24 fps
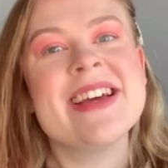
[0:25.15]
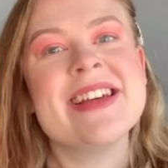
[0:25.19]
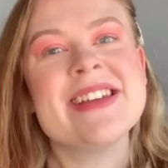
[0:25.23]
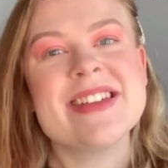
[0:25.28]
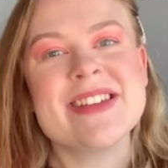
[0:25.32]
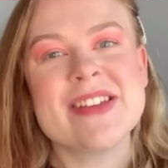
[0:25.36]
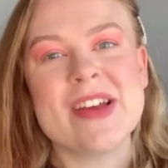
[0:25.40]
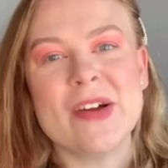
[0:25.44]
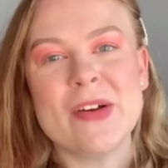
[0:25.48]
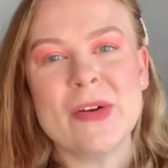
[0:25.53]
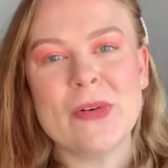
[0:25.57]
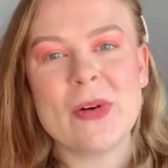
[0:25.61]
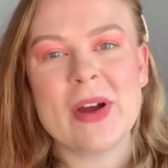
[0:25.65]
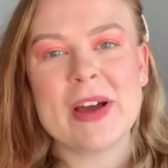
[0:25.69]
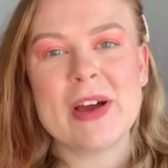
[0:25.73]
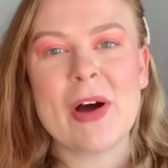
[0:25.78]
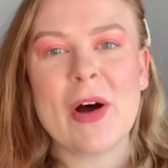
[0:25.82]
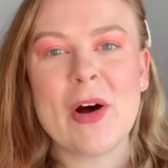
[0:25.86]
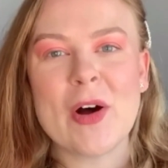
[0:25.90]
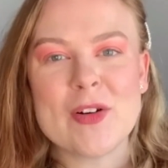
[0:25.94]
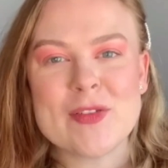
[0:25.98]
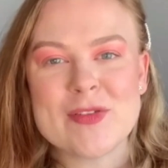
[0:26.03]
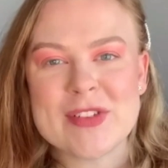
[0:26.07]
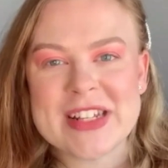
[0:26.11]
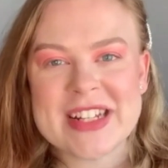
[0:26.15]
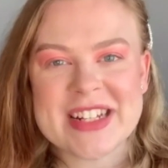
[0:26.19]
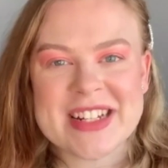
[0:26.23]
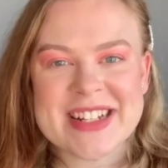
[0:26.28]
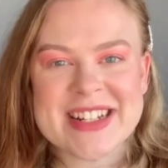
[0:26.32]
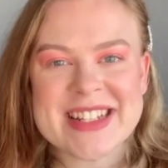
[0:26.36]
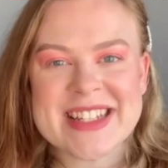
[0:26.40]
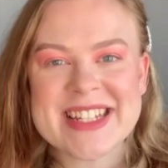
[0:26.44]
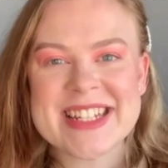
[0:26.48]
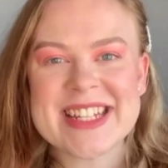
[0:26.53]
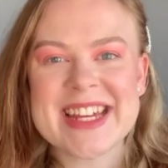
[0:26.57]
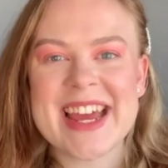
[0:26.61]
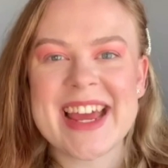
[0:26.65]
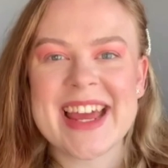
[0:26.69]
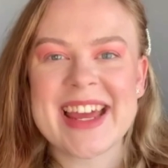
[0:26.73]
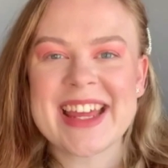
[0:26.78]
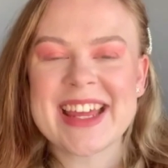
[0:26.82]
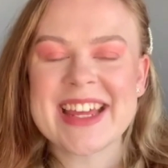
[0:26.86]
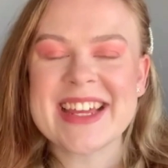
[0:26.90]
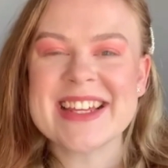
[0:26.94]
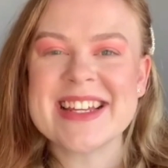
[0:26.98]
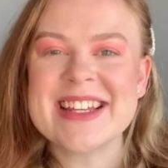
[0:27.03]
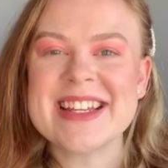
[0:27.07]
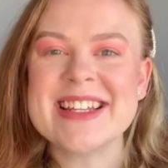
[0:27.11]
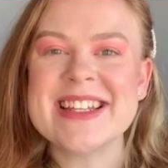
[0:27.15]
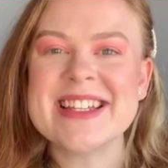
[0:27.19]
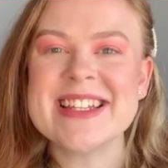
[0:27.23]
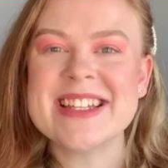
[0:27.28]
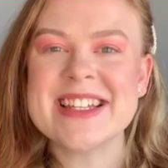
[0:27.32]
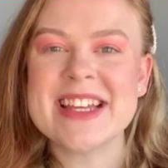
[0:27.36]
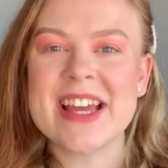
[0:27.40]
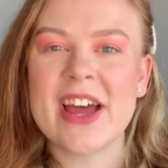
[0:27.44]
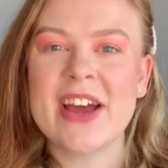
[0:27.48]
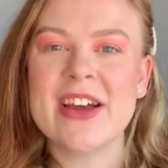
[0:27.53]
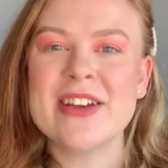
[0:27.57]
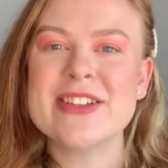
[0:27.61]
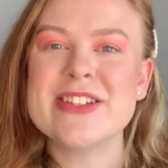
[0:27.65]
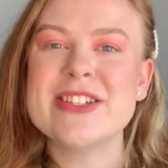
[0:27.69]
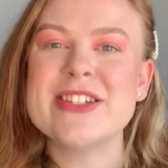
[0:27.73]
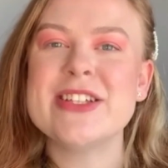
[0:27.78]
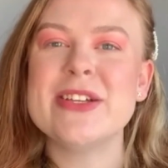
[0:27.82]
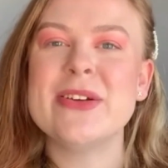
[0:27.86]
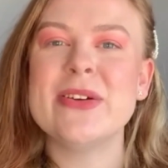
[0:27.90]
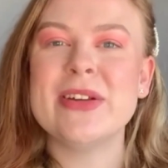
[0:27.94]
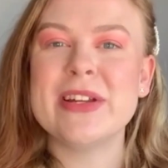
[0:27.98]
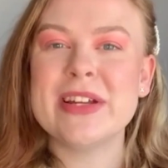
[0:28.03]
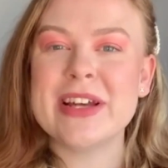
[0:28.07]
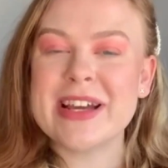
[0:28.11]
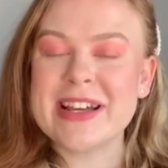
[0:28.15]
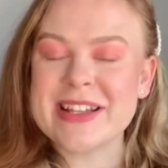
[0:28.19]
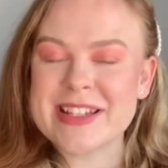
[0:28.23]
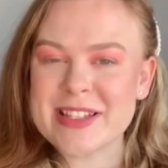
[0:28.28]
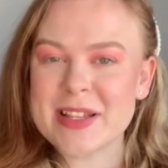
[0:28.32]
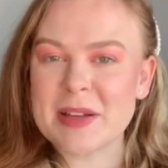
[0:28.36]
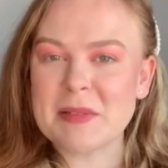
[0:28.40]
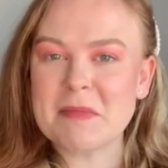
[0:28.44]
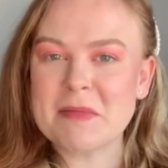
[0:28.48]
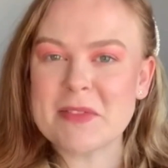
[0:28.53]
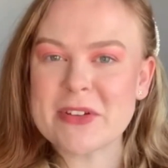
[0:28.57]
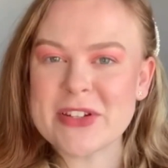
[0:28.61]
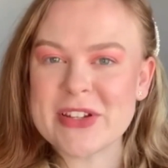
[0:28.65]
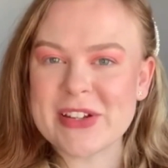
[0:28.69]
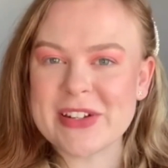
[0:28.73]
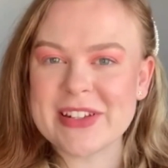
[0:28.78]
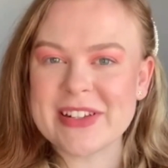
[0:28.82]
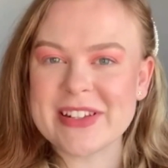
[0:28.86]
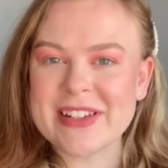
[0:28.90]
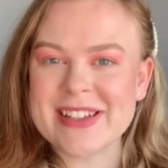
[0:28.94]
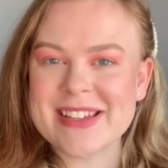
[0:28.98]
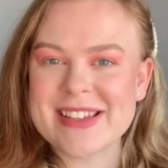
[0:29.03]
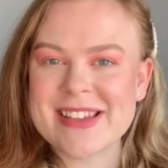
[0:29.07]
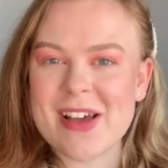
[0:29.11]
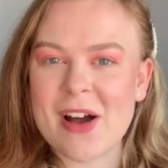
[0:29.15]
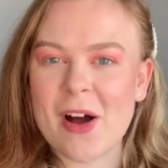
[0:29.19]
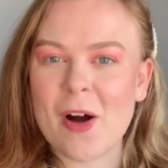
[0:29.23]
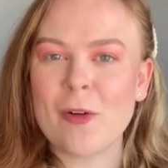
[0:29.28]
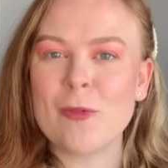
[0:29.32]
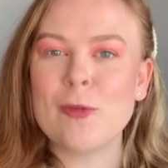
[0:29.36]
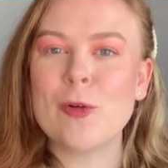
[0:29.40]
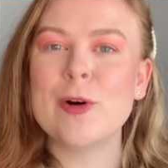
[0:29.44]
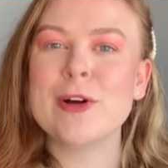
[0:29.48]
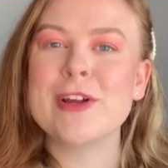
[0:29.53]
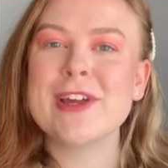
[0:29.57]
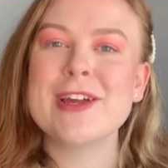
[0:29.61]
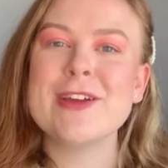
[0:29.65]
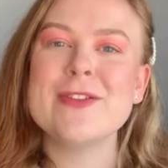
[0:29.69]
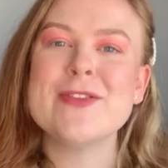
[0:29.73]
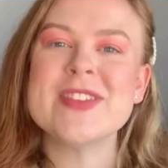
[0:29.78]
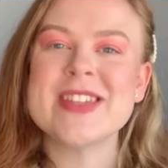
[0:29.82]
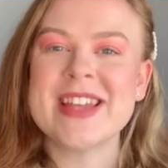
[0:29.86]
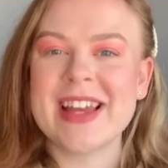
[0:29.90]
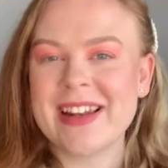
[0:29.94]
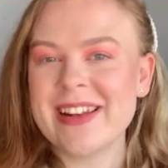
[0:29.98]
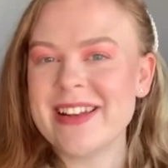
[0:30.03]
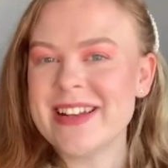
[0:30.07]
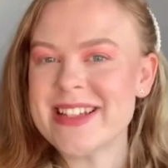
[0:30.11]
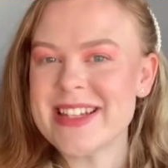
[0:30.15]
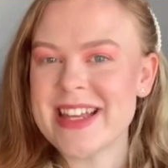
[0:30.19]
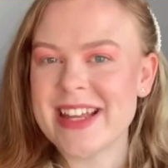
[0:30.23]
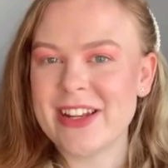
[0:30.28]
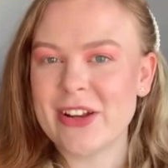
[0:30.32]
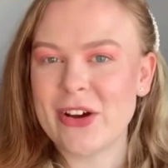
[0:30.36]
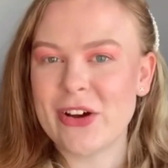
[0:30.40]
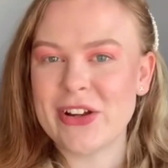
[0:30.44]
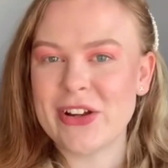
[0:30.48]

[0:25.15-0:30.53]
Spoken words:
So our video today is us doing assumptions of what you've sent us in on